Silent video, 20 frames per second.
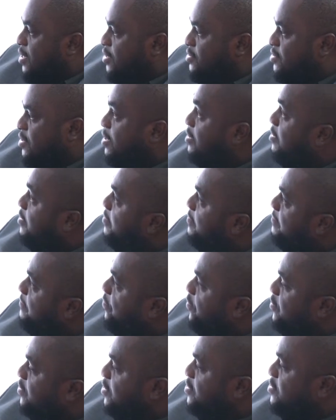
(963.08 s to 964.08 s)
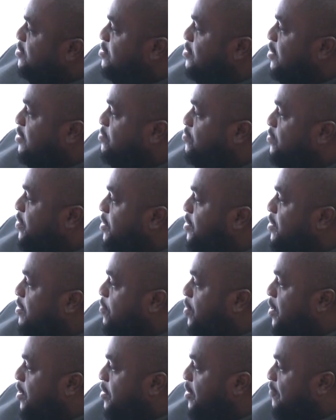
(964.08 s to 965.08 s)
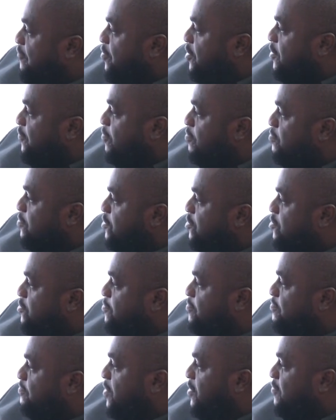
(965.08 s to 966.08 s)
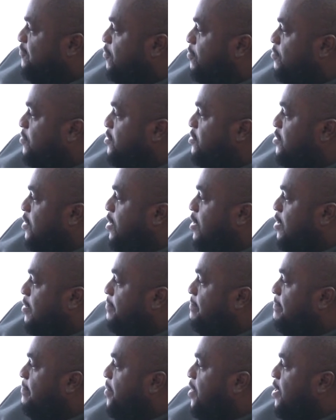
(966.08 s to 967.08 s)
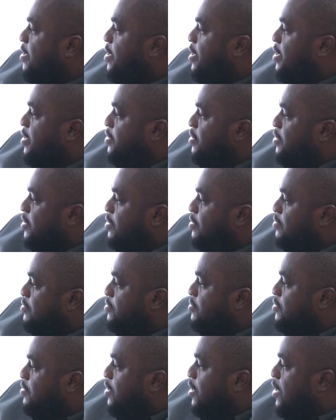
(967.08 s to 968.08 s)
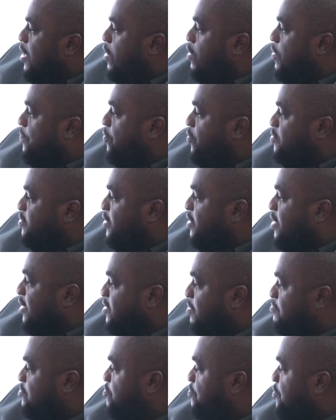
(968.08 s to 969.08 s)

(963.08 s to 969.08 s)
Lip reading: other importance that we can leverage from this platform is our port and customs